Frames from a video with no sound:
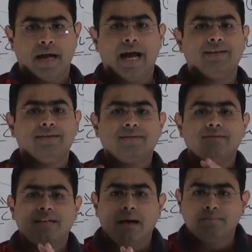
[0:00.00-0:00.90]
And this
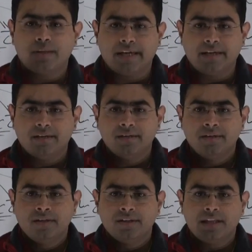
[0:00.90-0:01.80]
is something
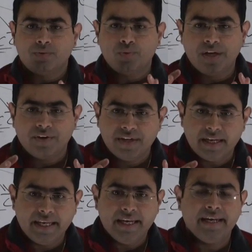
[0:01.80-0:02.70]
that we are
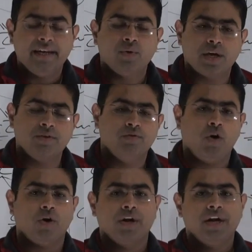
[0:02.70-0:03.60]
really looking
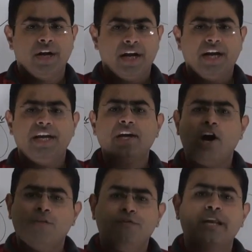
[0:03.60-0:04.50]
for. India
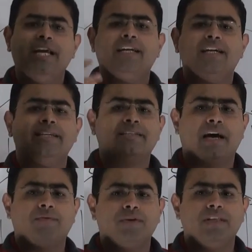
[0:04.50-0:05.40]
of late it has
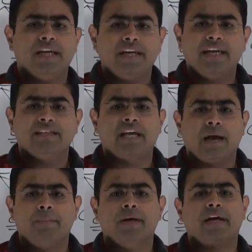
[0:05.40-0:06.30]
come with India
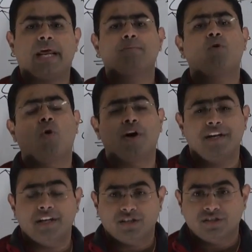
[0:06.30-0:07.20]
Cybercrime
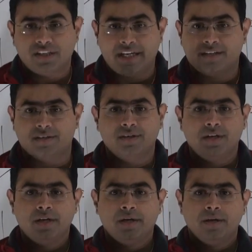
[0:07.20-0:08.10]
Coordination Center.
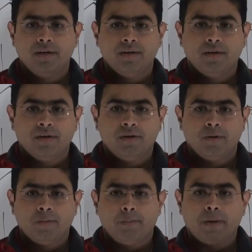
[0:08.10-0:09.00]

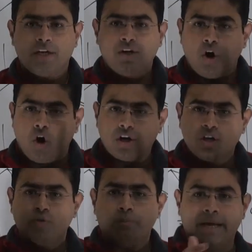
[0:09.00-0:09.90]
But in
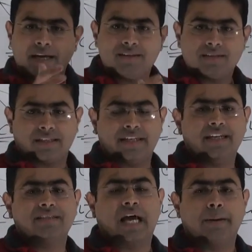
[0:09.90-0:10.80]
order to make this
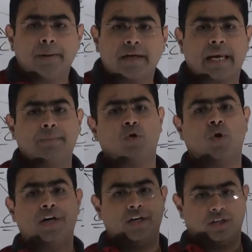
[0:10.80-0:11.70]
Indian Cybercrime
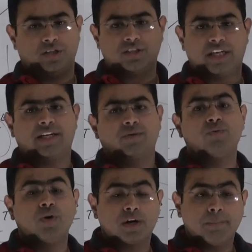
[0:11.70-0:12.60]
Coordination Center
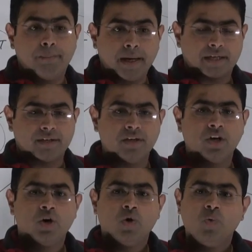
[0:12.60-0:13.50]
work better,
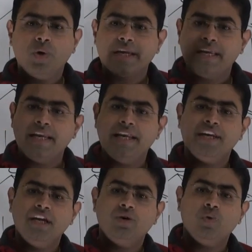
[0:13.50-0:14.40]
we really
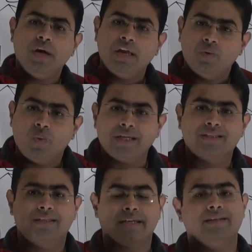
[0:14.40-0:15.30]
need to
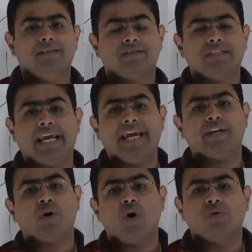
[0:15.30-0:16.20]
invest in the
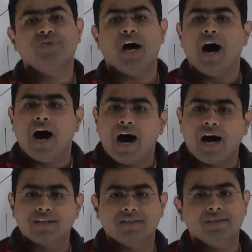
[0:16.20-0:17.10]
state of the
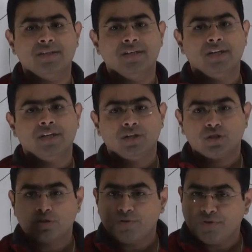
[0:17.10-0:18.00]
art
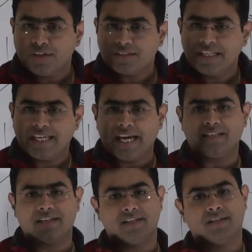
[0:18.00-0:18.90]

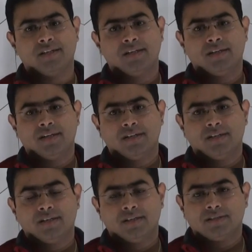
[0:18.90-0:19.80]
sophisticated
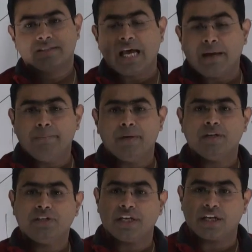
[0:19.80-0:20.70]

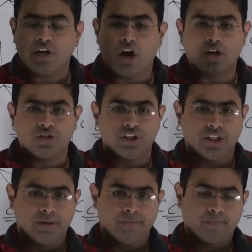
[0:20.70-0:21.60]
cyber technology.
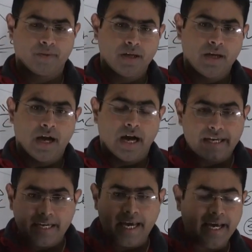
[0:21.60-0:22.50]

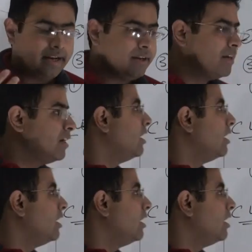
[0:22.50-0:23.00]
Again,